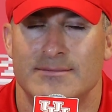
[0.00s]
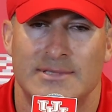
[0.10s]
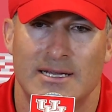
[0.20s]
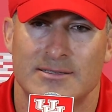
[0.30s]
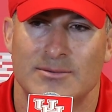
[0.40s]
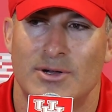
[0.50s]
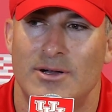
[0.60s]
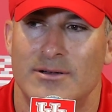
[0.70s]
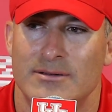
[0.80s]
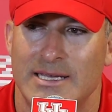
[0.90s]
tucks the
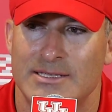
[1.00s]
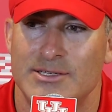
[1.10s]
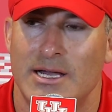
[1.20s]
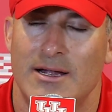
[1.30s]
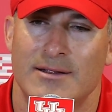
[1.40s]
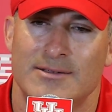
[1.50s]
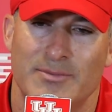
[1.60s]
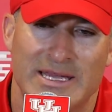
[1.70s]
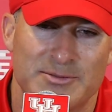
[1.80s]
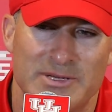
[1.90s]
ball, gets yards,
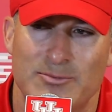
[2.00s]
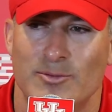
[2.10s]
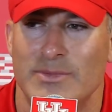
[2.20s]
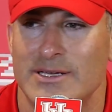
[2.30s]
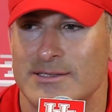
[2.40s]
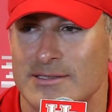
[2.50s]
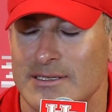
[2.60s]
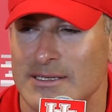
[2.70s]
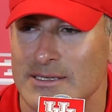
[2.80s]
makes people miss.